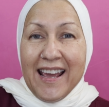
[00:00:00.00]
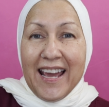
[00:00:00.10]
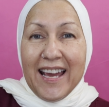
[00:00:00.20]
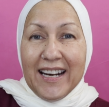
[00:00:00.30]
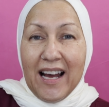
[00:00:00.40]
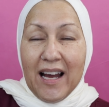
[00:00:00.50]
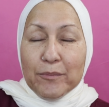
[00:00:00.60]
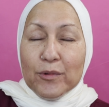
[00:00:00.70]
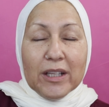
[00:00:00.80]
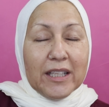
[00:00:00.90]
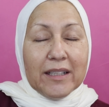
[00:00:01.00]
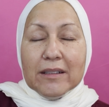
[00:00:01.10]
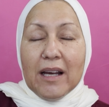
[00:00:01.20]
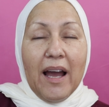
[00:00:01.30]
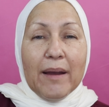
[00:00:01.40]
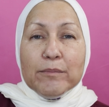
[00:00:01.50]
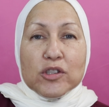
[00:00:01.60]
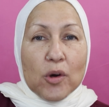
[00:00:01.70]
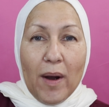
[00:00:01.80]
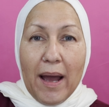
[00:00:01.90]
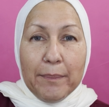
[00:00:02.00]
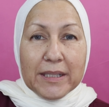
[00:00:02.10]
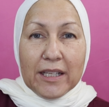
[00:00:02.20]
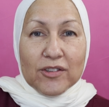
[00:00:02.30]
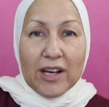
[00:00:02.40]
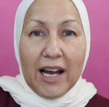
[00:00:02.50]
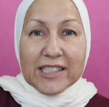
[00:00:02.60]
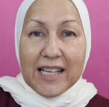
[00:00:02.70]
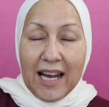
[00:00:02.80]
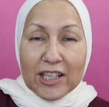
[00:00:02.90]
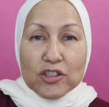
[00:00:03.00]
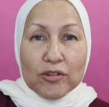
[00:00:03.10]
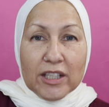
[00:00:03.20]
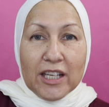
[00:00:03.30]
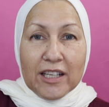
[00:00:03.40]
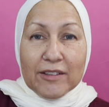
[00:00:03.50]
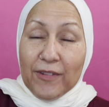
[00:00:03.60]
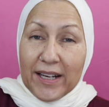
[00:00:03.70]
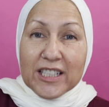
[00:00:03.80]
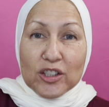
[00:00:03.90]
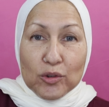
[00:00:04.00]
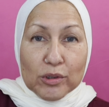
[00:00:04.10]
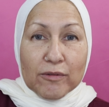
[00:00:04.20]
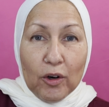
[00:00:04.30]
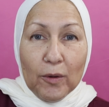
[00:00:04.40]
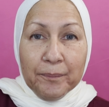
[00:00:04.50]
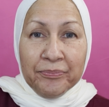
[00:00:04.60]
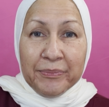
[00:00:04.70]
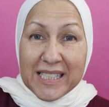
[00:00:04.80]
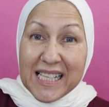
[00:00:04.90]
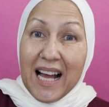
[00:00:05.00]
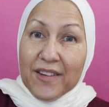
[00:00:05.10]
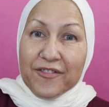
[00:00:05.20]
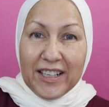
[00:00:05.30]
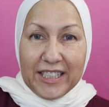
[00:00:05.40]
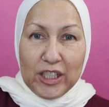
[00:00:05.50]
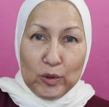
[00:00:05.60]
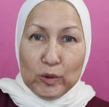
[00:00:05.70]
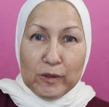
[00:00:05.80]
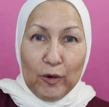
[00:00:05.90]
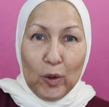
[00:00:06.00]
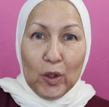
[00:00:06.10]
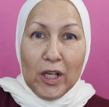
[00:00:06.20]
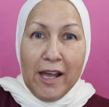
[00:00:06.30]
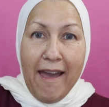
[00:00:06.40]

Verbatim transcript: And I am so happy that you guys actually find it useful, because I find it useful.